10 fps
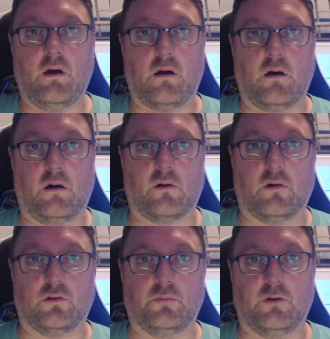I've got
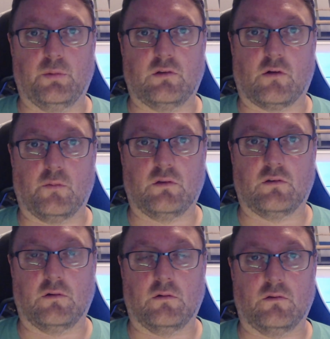some new bits coming
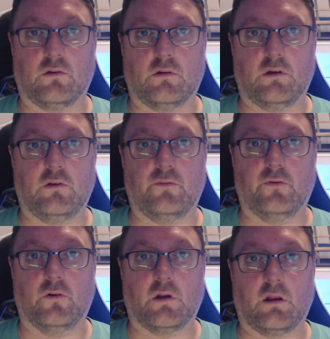soon, certainly a new
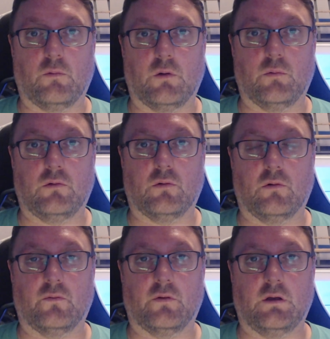phone anyway, which will
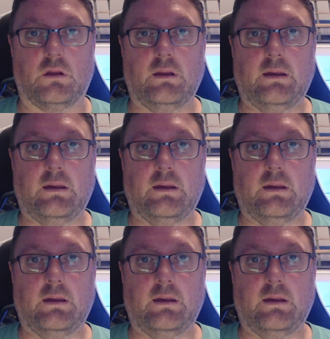hopefully